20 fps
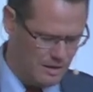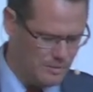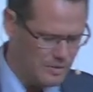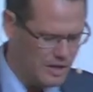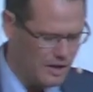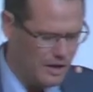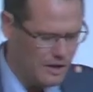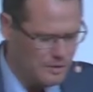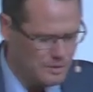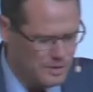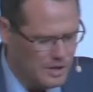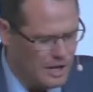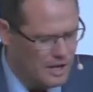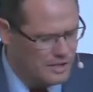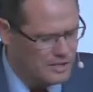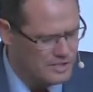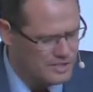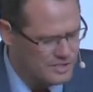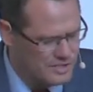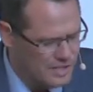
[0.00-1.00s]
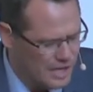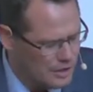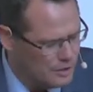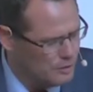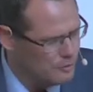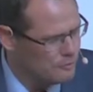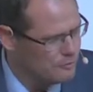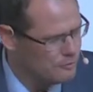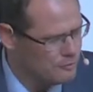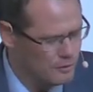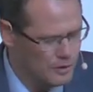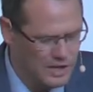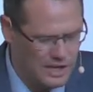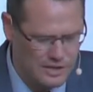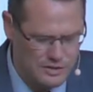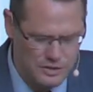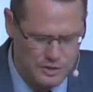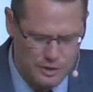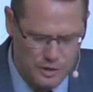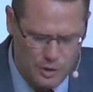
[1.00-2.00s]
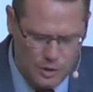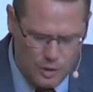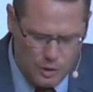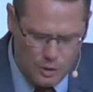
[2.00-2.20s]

I'm the God who set you free as you're